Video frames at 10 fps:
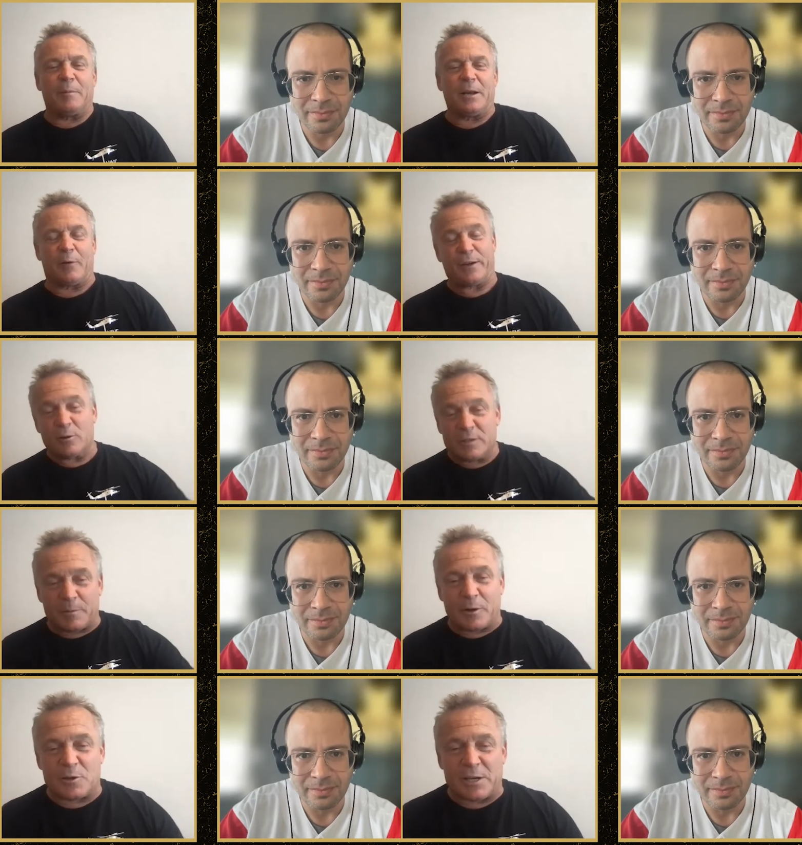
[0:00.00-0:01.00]
Speaker 1: But now, if he goes
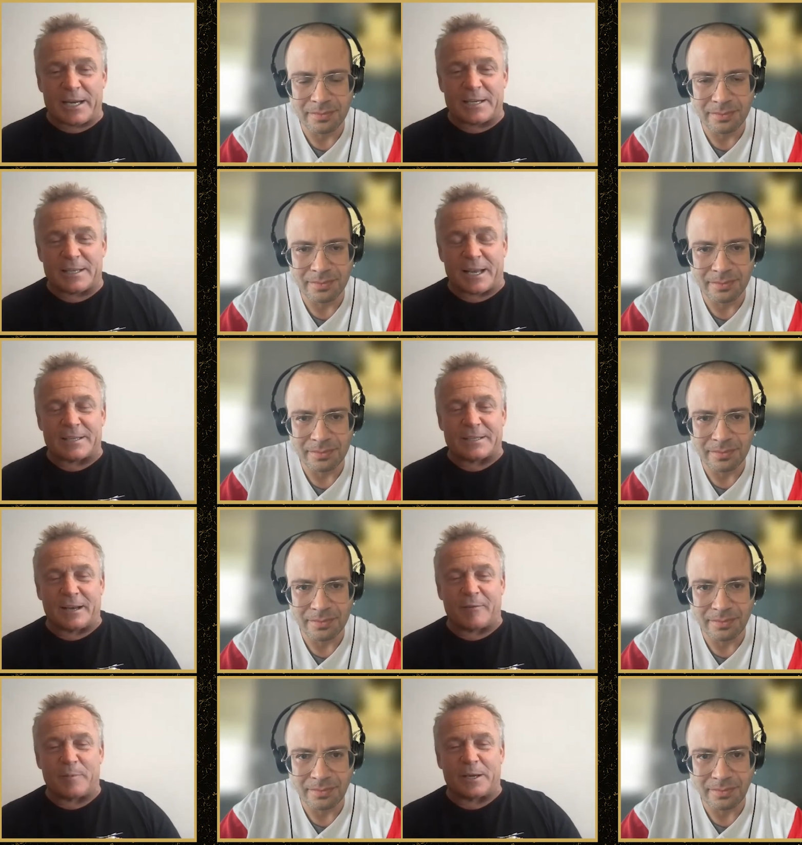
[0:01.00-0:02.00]
up there and chases that
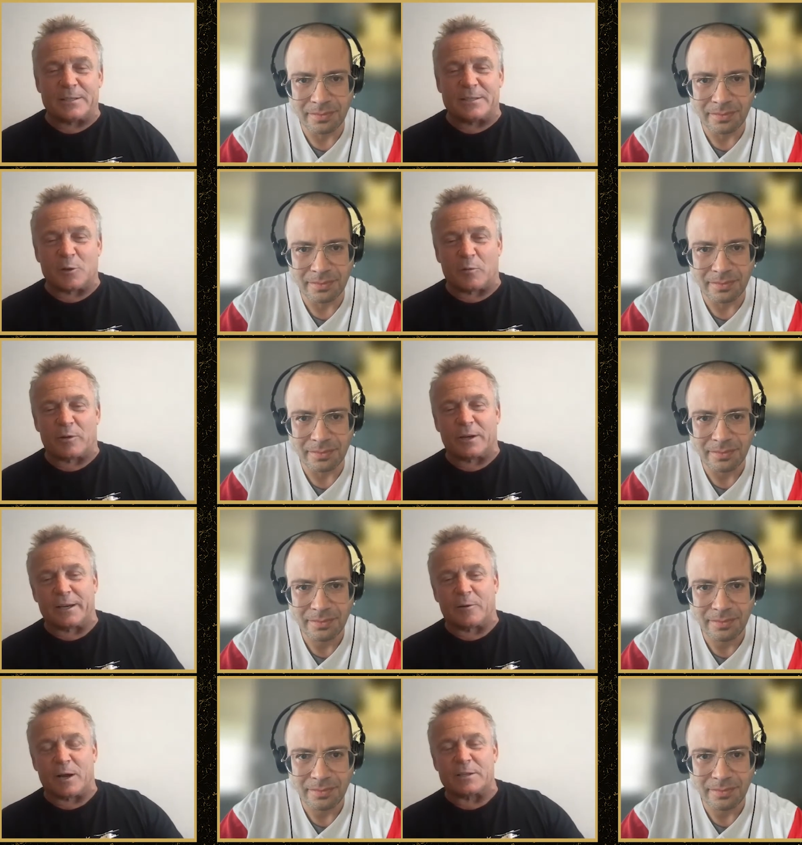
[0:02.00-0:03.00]
stuff because he's overly
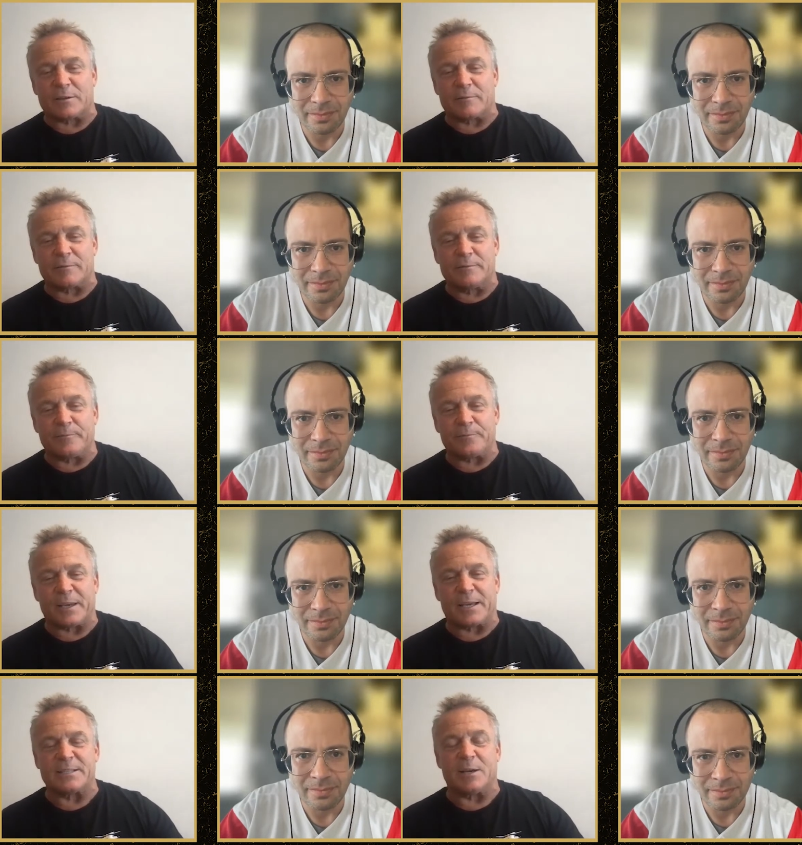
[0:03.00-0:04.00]
aggressive,
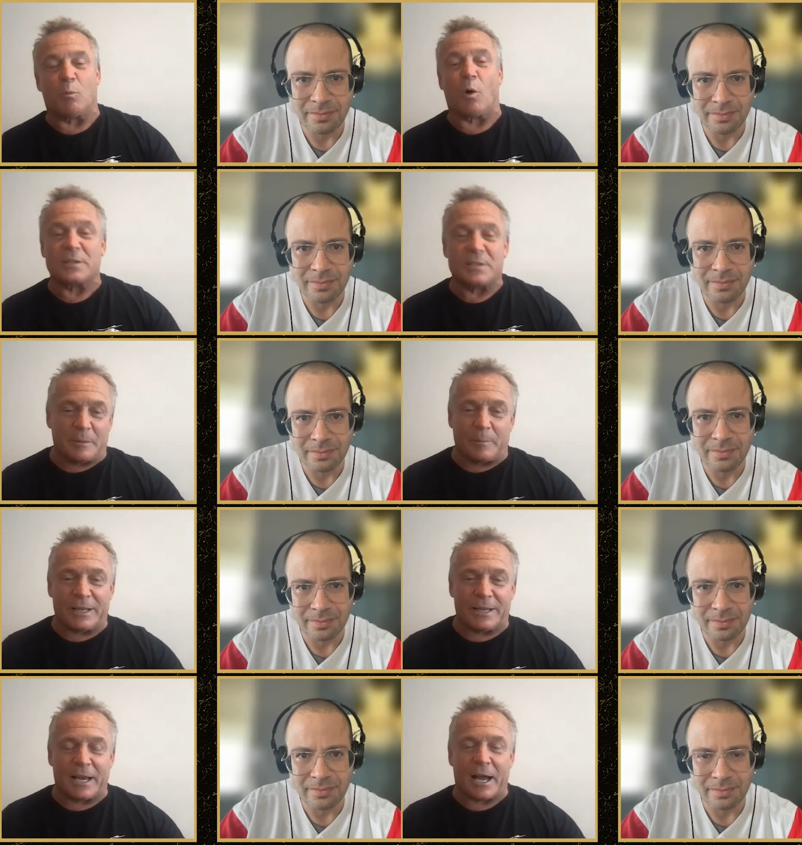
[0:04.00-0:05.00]
because he wants to be
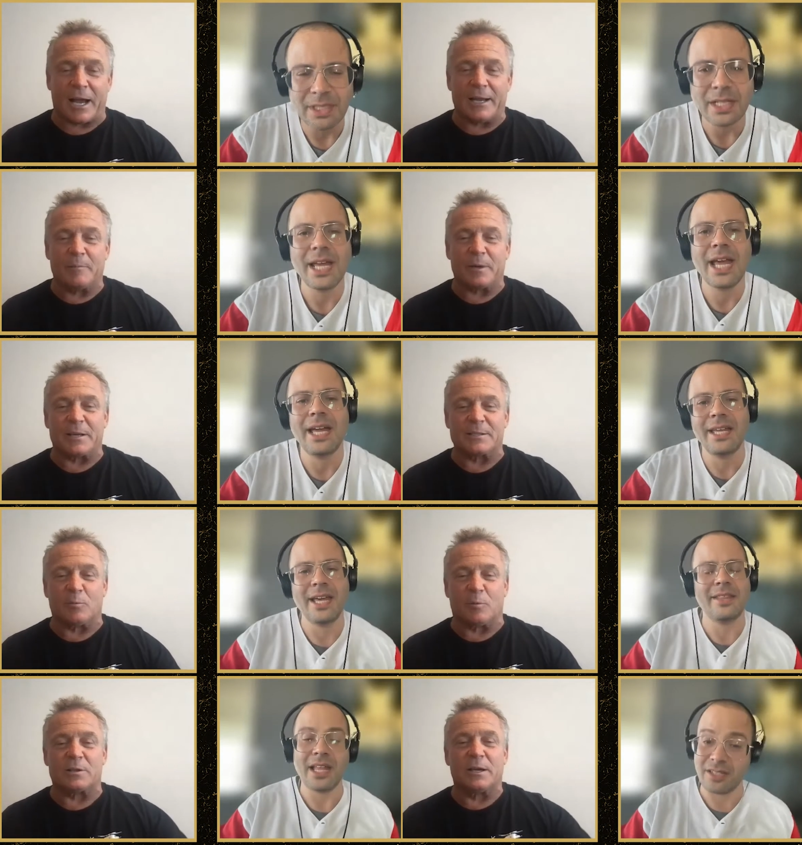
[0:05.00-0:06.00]
the guy. Yeah,
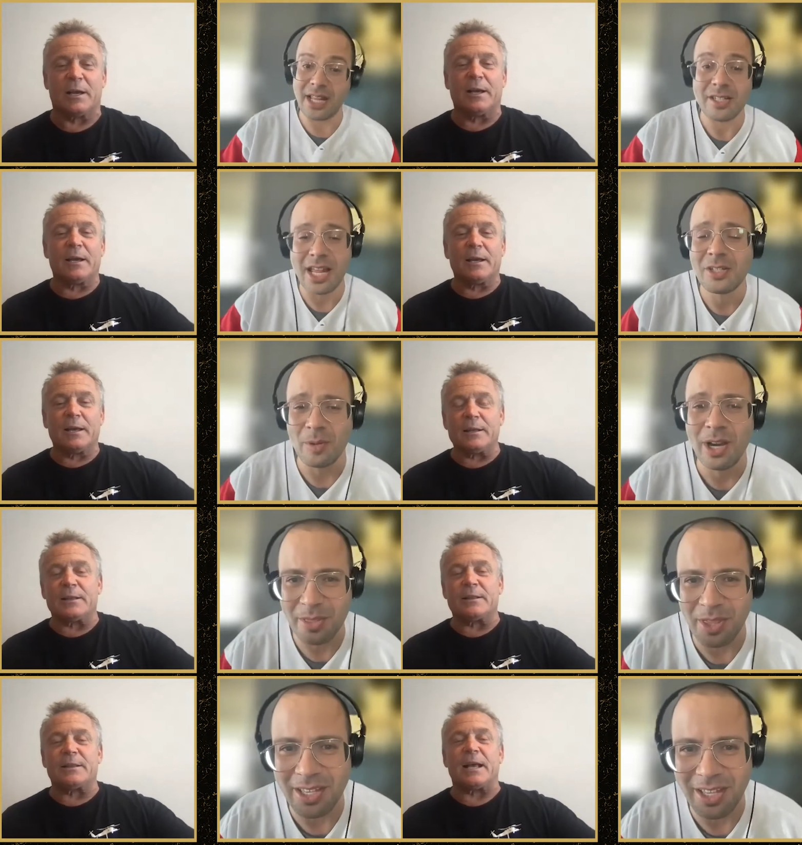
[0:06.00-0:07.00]
yeah, that's,
Speaker 2: that's that's what I
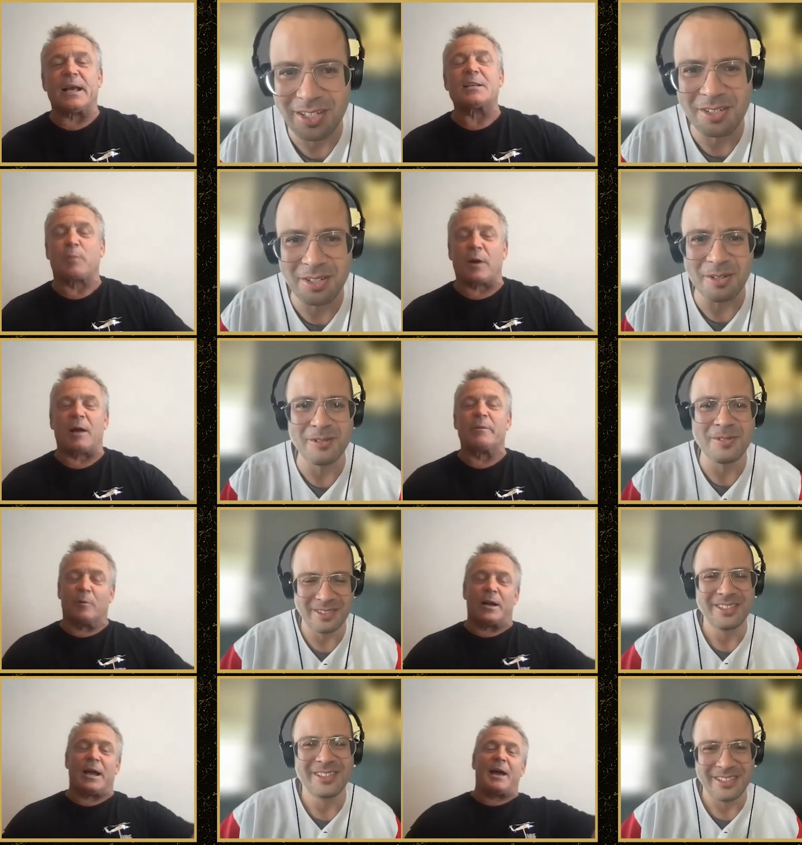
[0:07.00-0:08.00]
think it is. That's probably
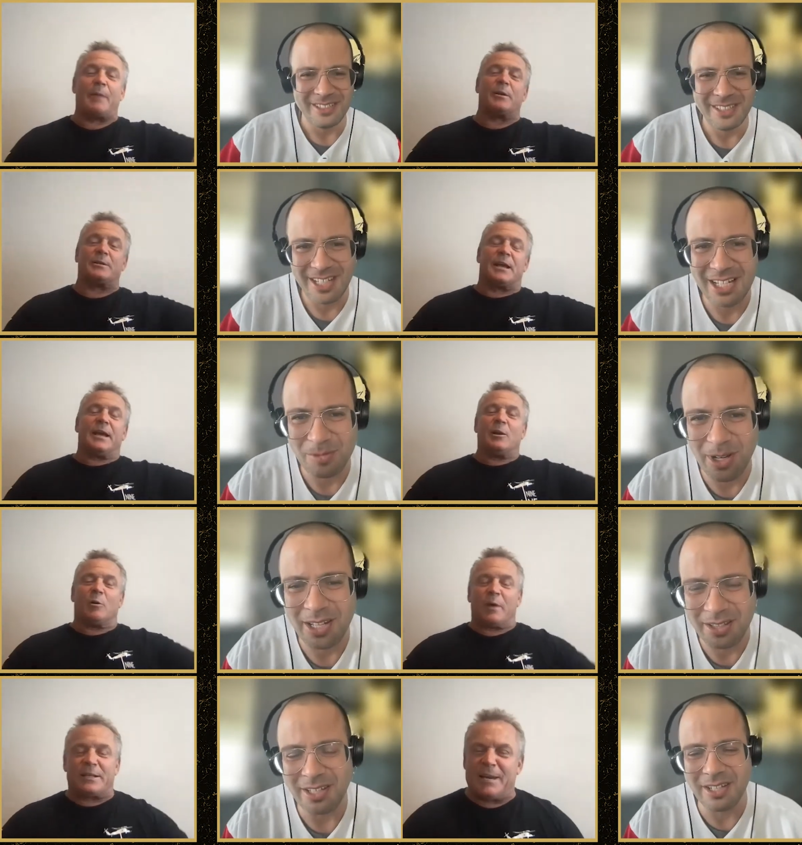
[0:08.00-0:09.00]
what happens. That's what you
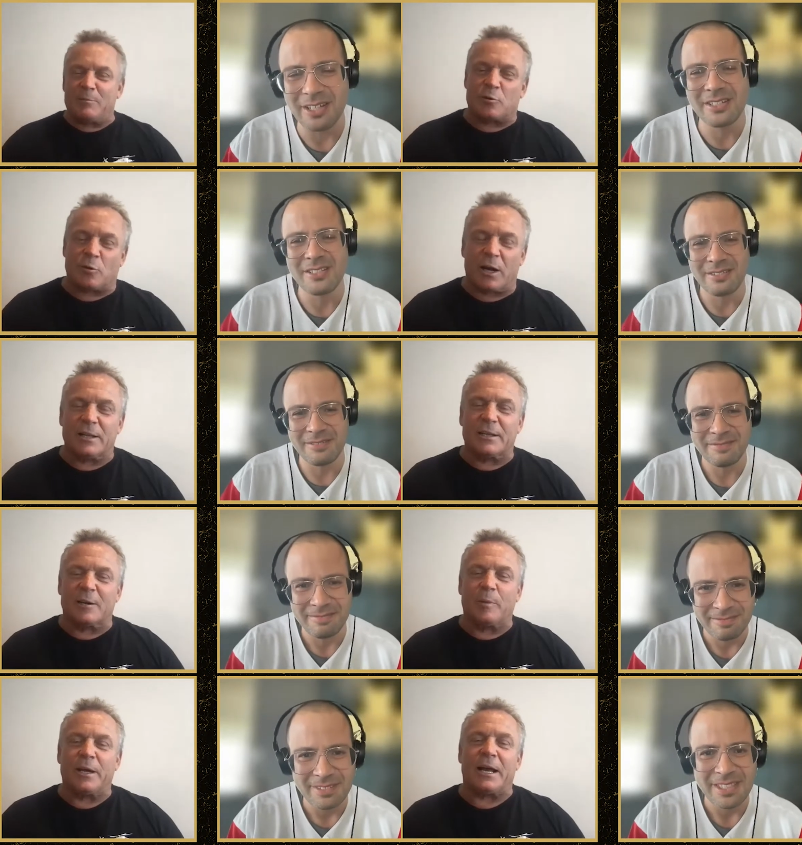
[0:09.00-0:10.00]
know, I Teams struggle a
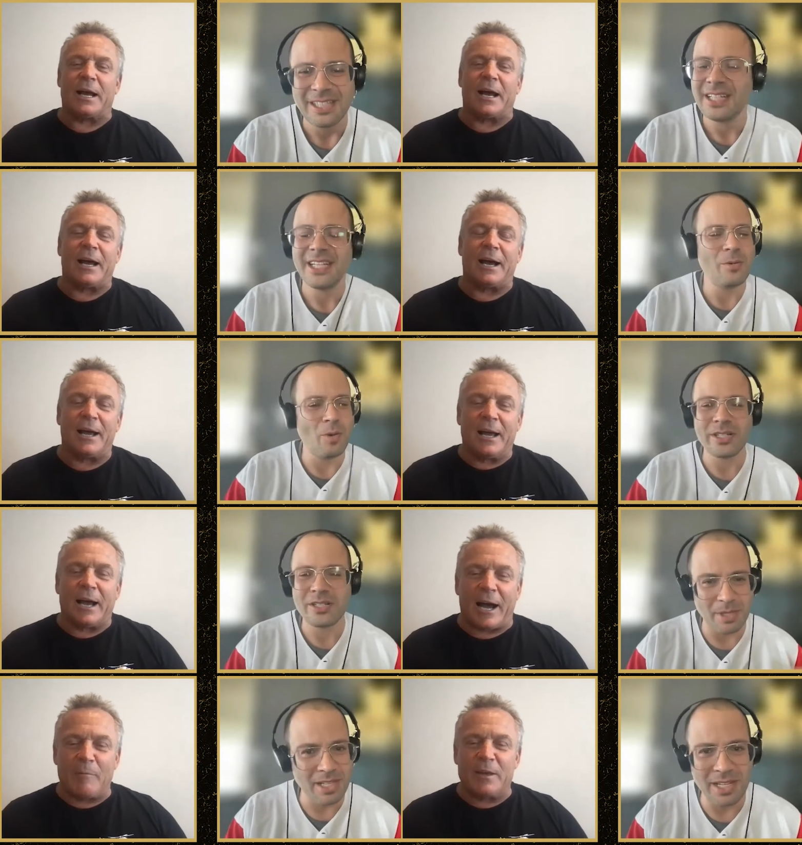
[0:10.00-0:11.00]
little bit. He wants
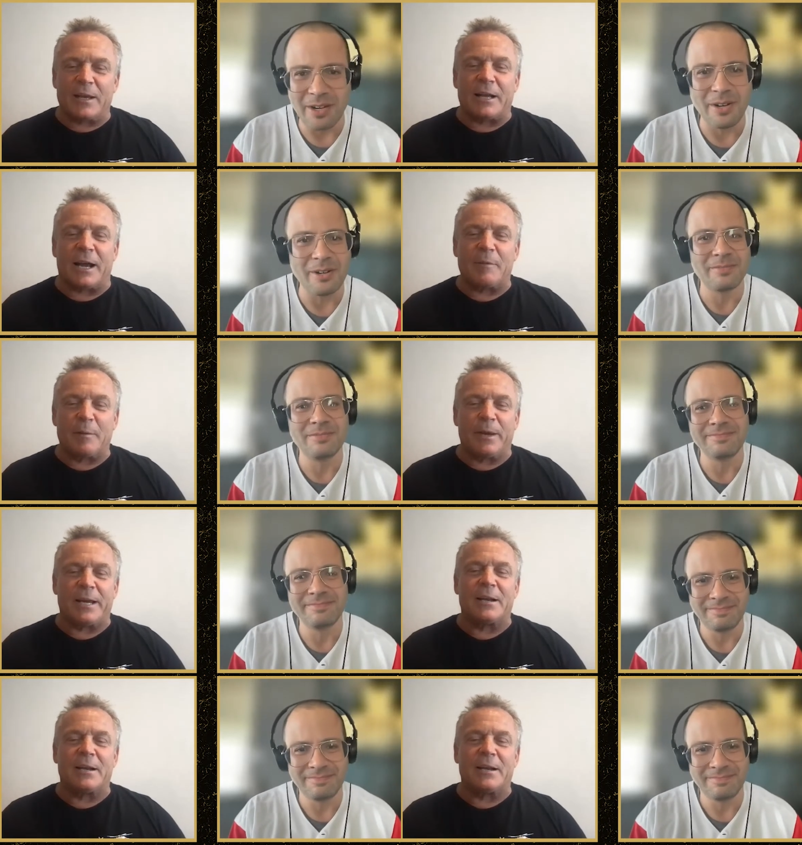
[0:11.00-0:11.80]
to be I'm the, the hero. I'm
Speaker 1: the big